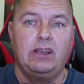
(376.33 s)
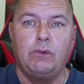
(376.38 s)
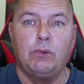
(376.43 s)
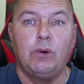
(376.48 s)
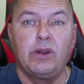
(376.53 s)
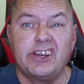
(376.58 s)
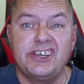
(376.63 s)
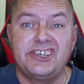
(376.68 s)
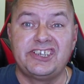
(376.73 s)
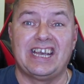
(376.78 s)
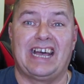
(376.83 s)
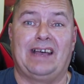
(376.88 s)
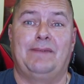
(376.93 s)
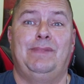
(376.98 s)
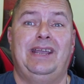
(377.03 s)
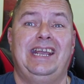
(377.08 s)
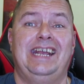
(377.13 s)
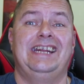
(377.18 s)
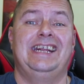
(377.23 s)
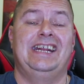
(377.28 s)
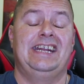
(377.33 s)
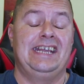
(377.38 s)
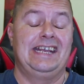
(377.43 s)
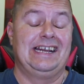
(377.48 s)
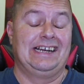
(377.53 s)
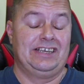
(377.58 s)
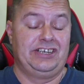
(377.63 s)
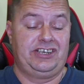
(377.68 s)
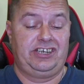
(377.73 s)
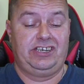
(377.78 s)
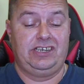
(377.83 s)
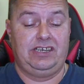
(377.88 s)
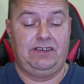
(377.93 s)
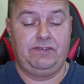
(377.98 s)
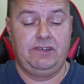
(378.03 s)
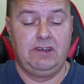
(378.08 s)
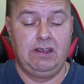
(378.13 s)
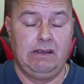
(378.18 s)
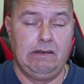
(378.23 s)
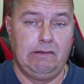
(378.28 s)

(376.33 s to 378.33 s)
What does that mean in English, Steve?